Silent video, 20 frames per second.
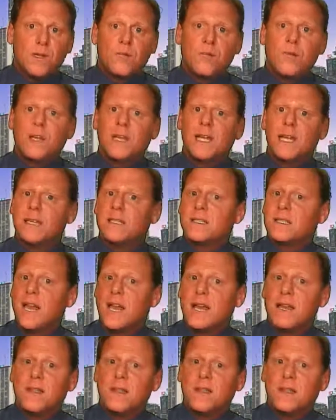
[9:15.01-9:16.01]
and there really
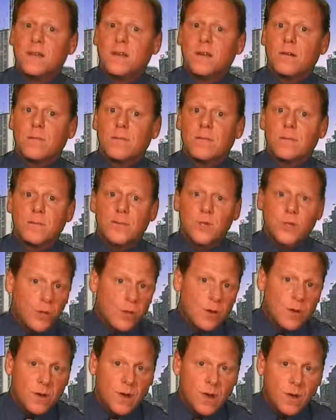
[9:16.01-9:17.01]
isn't anything
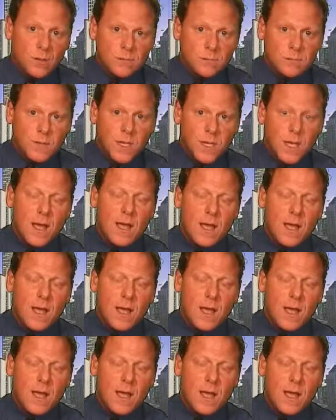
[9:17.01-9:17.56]
new to know.